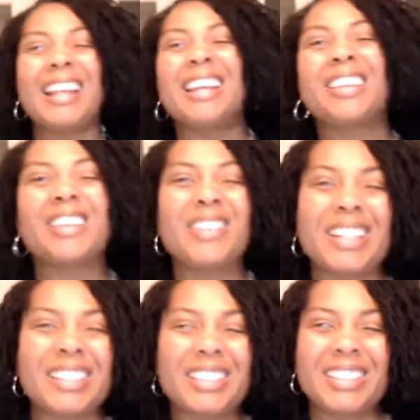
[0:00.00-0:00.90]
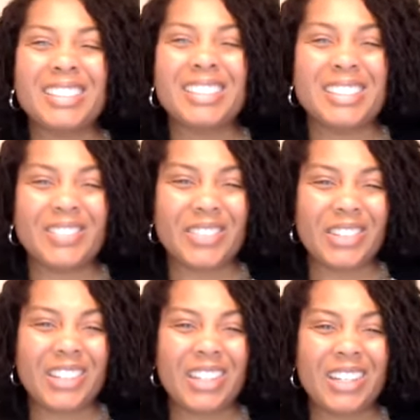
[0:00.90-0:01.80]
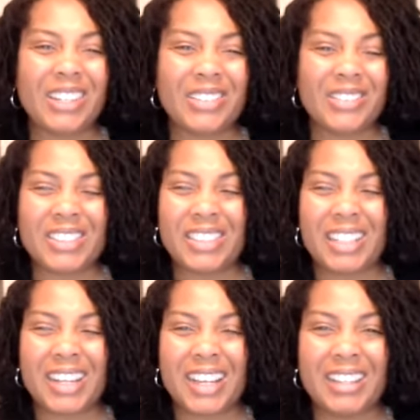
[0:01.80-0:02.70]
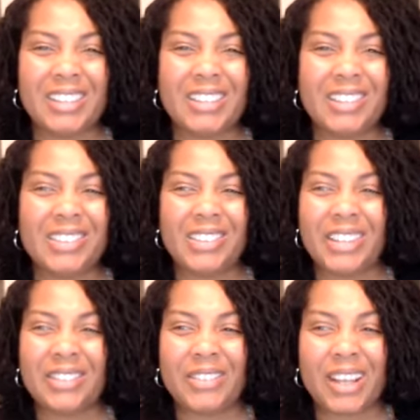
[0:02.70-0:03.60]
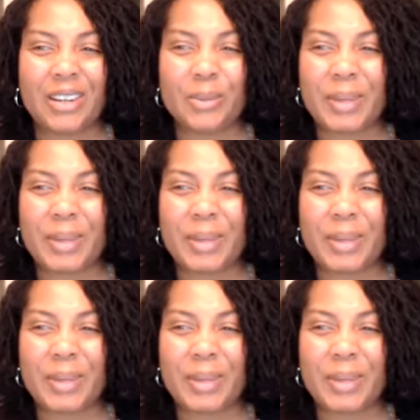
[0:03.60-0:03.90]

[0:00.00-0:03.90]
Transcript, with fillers: Any other questions for, for Janelle or Yvonne or